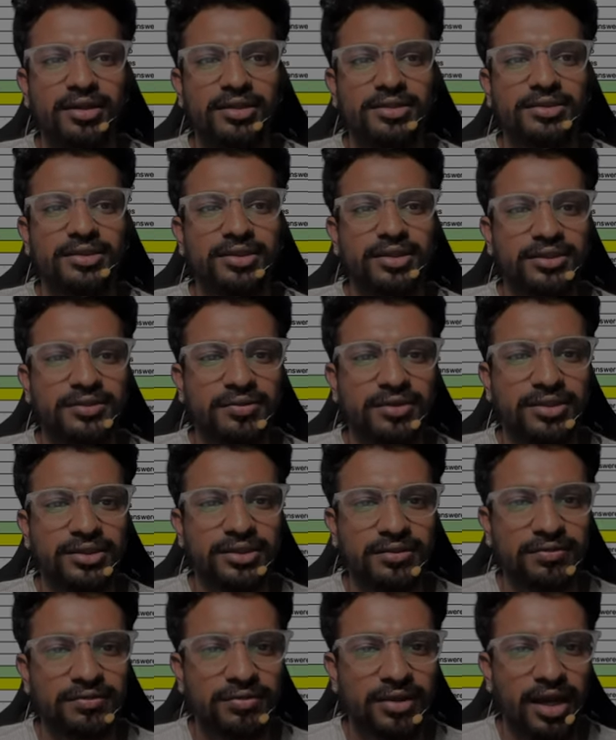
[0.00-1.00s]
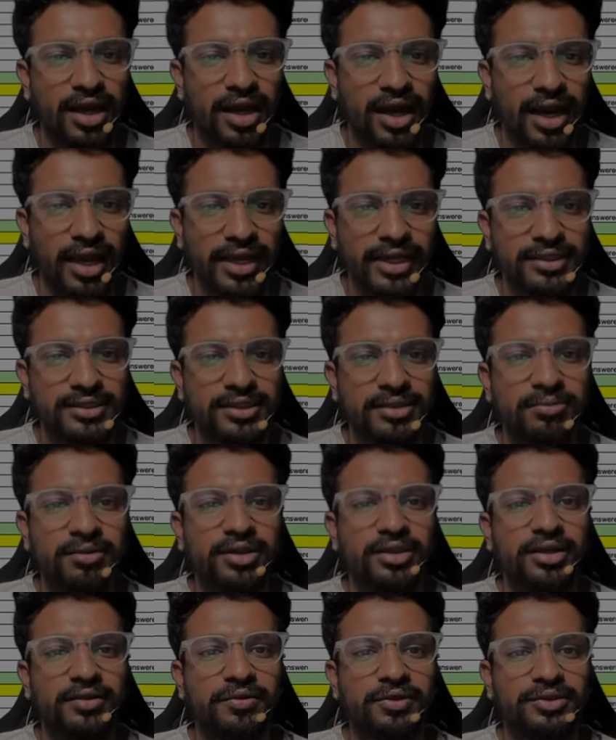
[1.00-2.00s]
So this was the highest number
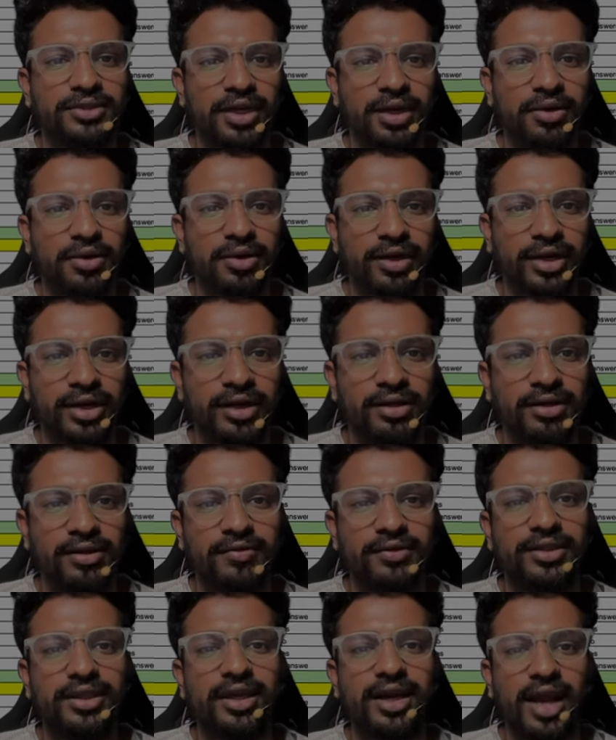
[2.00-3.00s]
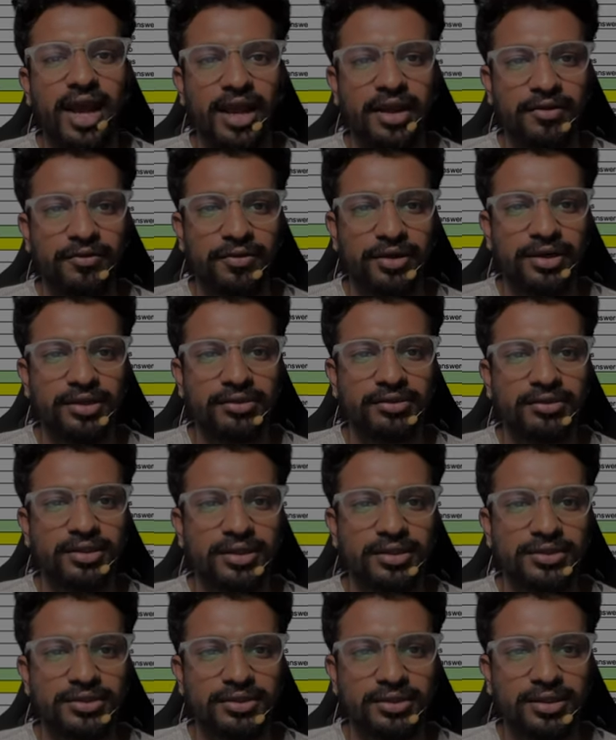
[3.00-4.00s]
that was recorded with the rank 1.
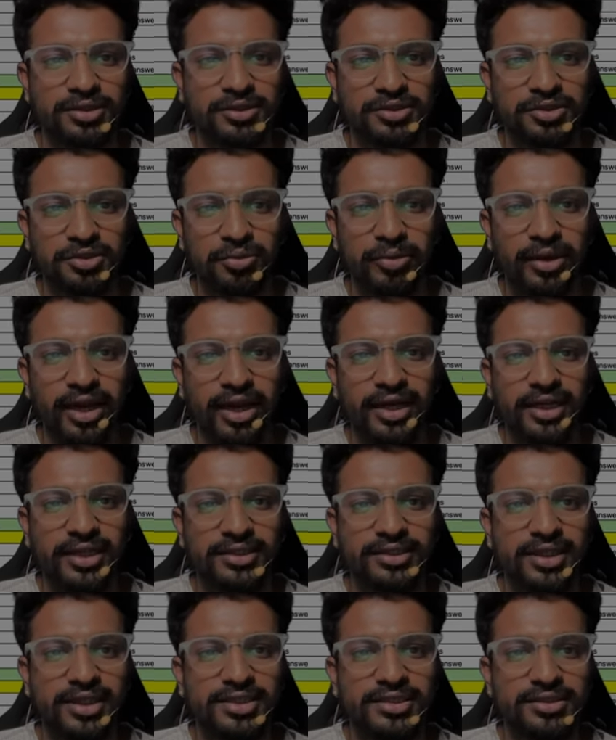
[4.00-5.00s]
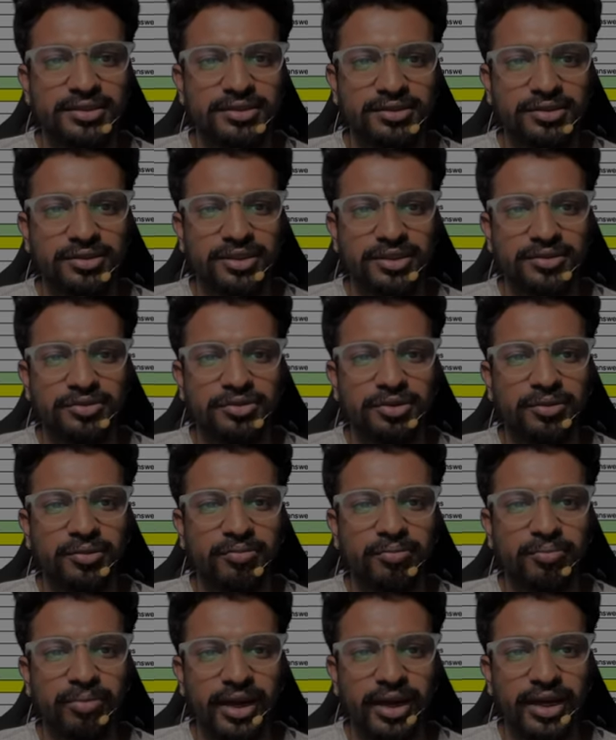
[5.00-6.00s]
So this should be interchanged. So this would be
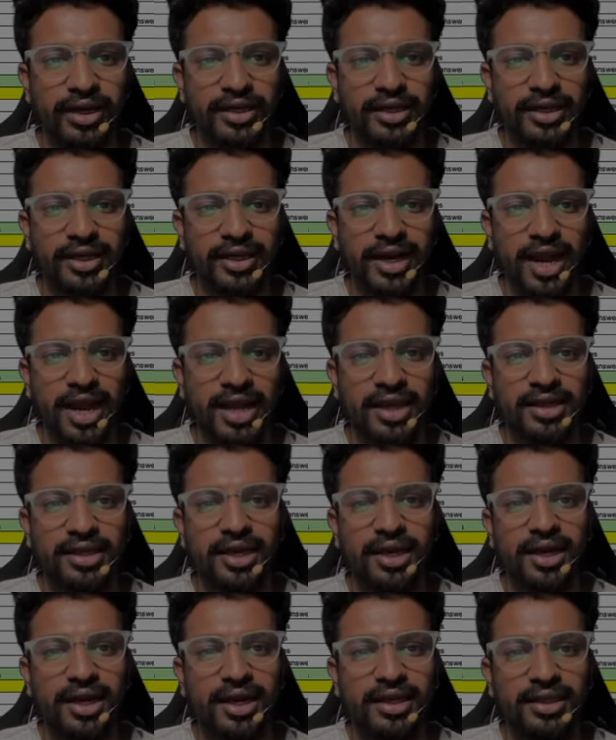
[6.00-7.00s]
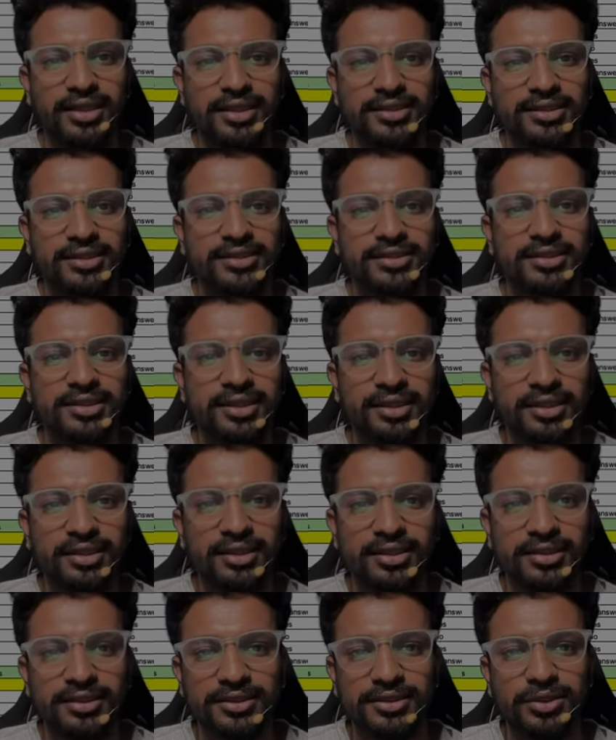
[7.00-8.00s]
predicted rank and this is the
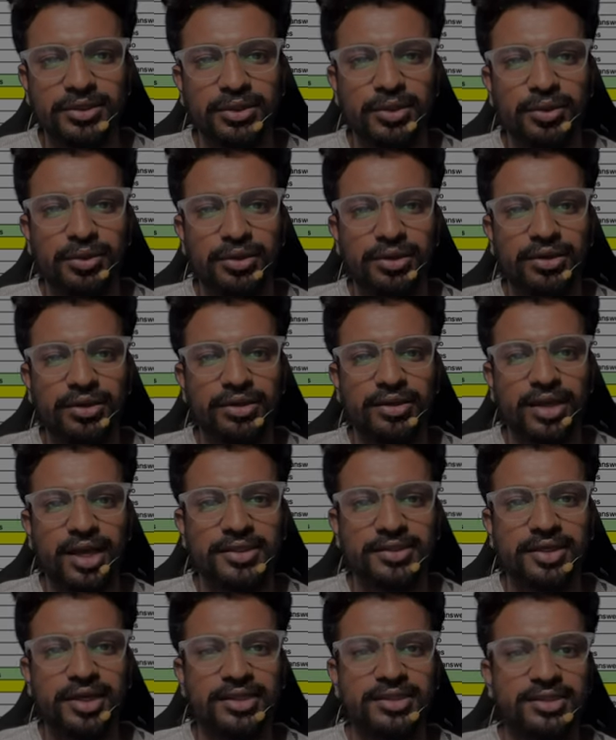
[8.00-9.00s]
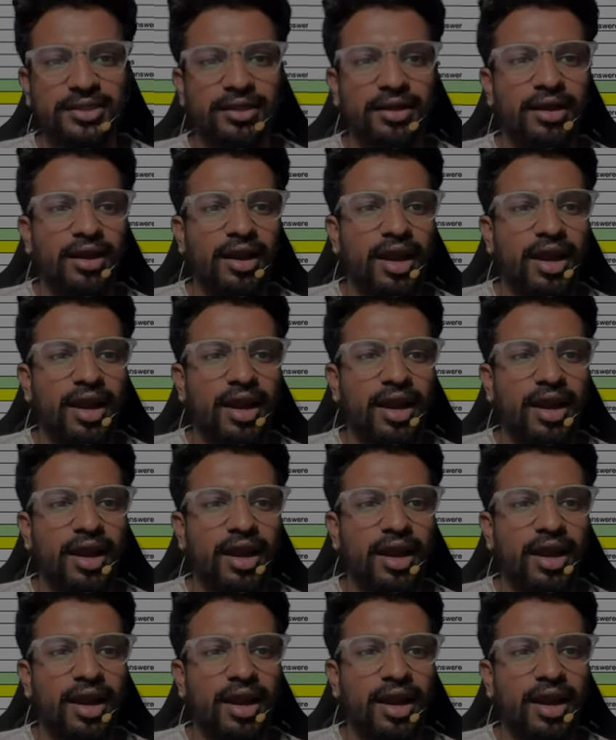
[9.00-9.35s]
score, as you can see.